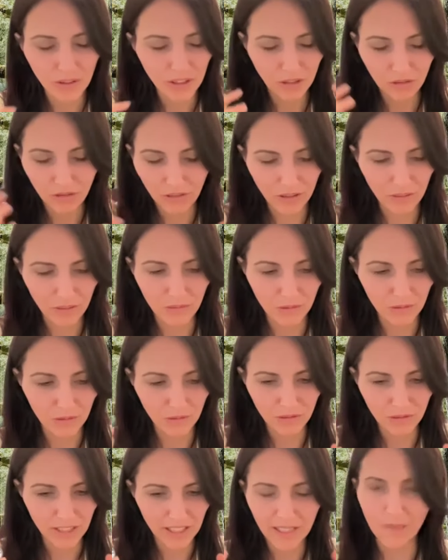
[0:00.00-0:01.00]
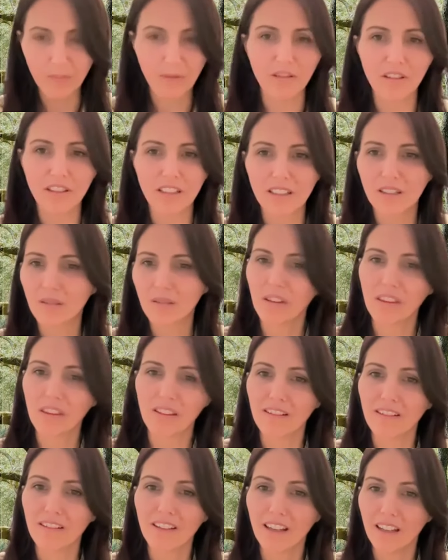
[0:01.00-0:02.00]
incredible experience with
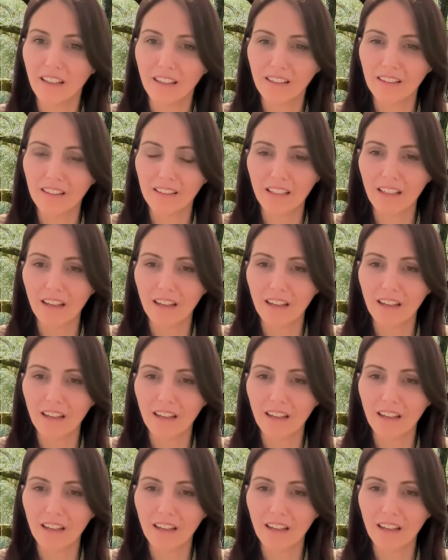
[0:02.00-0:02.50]
it. And